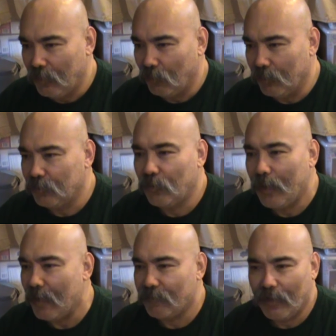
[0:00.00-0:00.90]
1 or 2
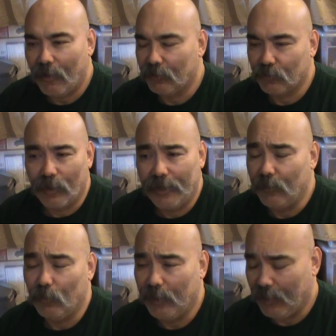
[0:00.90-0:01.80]
half hours where I
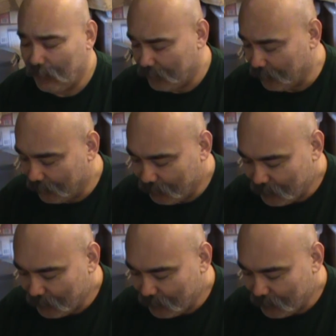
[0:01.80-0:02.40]
didn't win anything.